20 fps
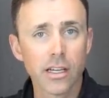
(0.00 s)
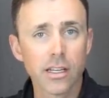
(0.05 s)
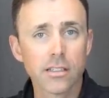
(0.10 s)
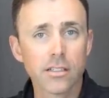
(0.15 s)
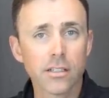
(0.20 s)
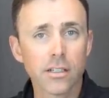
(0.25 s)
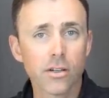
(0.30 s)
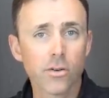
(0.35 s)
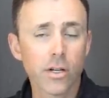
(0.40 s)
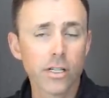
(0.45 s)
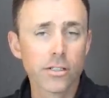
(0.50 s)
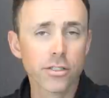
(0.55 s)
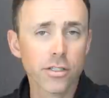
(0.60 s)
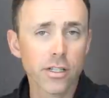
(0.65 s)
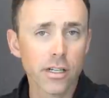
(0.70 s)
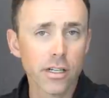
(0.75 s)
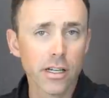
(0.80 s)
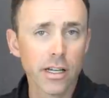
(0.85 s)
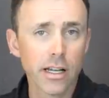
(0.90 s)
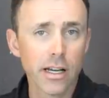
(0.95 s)
gets you
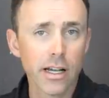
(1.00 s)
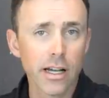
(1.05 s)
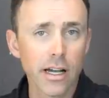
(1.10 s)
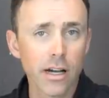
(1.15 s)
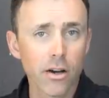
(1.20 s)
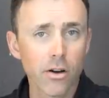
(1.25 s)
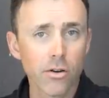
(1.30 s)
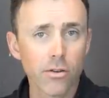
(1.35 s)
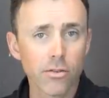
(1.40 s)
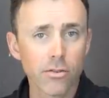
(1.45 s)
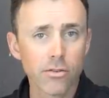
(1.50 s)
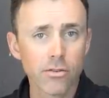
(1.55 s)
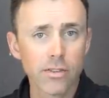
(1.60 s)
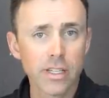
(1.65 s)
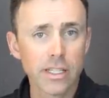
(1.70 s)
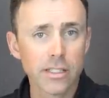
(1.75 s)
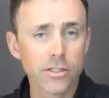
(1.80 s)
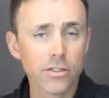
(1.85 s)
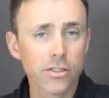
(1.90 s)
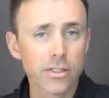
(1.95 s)
questioning, kind of how
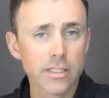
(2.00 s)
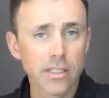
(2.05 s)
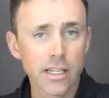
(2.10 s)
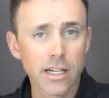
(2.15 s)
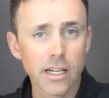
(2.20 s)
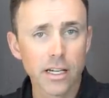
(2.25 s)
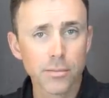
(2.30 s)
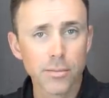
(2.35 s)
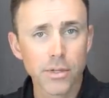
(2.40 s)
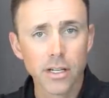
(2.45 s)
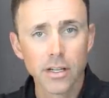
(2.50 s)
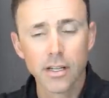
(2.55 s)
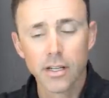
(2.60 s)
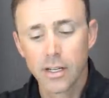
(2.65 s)
things are set up,